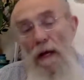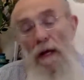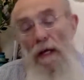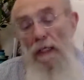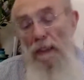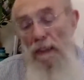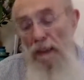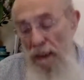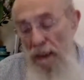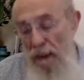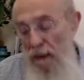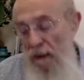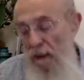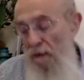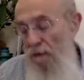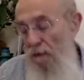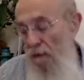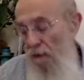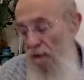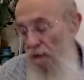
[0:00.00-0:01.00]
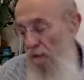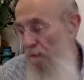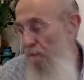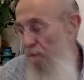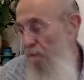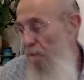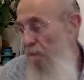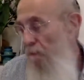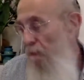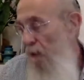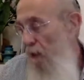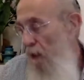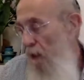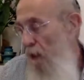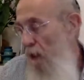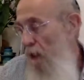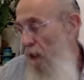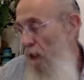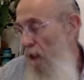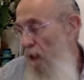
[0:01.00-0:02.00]
64.
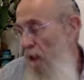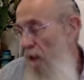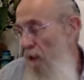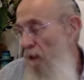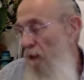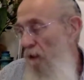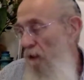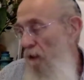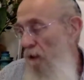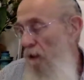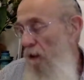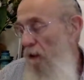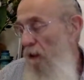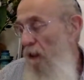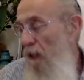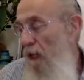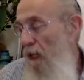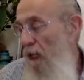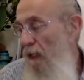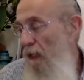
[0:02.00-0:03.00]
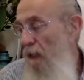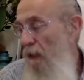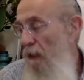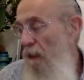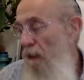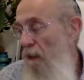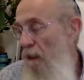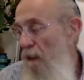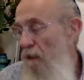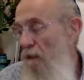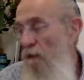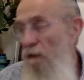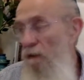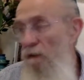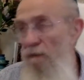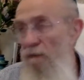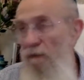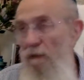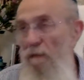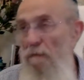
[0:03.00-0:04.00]
So this guy is looking
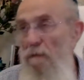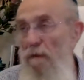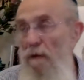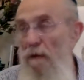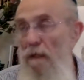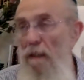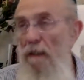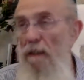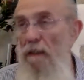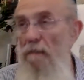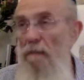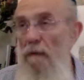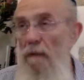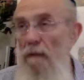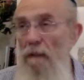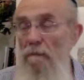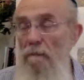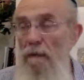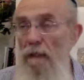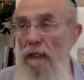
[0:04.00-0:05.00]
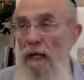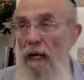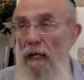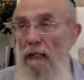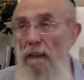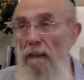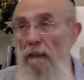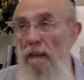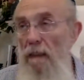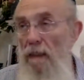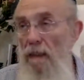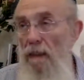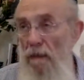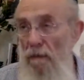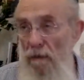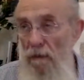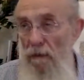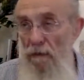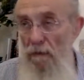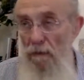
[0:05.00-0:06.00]
for a parking spot in Manhattan. Did you ever
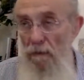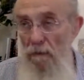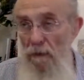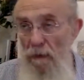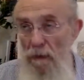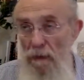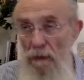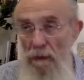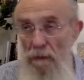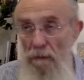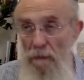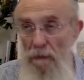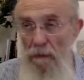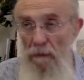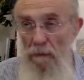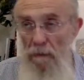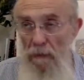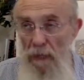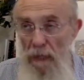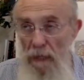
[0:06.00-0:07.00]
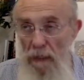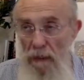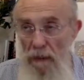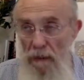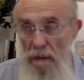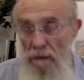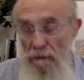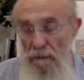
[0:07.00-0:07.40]
look for a parking spot in Manhattan?